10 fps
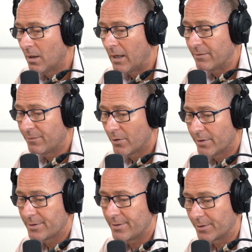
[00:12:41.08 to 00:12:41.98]
And
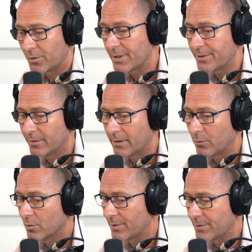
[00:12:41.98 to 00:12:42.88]
further to your question,
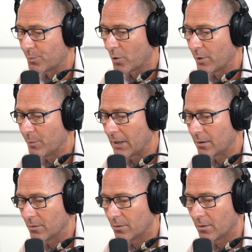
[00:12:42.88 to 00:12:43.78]
what does the property
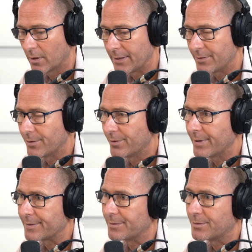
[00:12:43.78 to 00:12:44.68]
market look like in
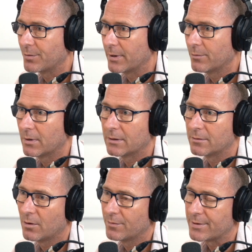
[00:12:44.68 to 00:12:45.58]
2021?
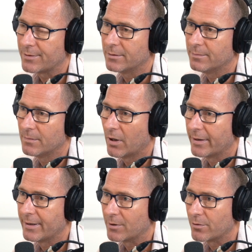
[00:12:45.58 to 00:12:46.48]
Mm. Obviously, I
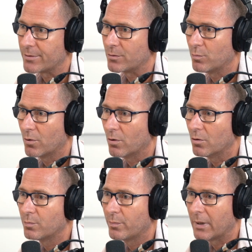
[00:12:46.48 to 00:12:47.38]
don't have a crystal
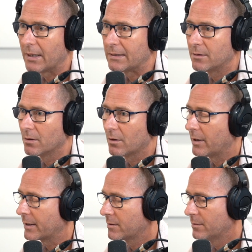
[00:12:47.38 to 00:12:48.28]
ball, but
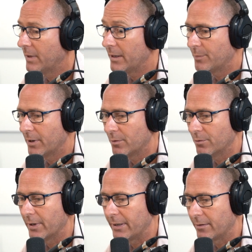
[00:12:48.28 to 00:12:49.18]
like many people
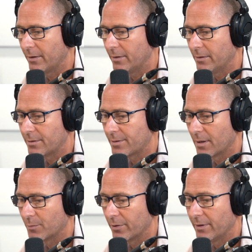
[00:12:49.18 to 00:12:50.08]
reading the
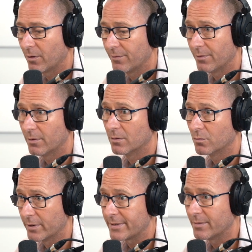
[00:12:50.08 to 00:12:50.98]
summary of the
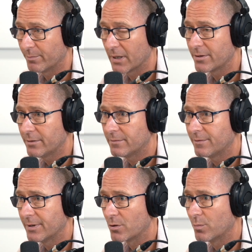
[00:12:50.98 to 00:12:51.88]
recent budget,
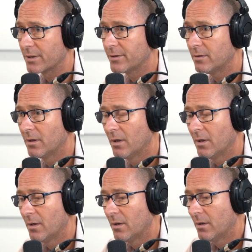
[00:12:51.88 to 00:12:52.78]
federal mm. budget,
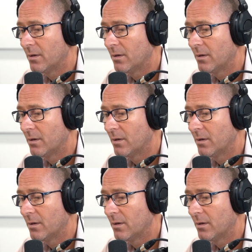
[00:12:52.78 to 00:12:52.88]
mm.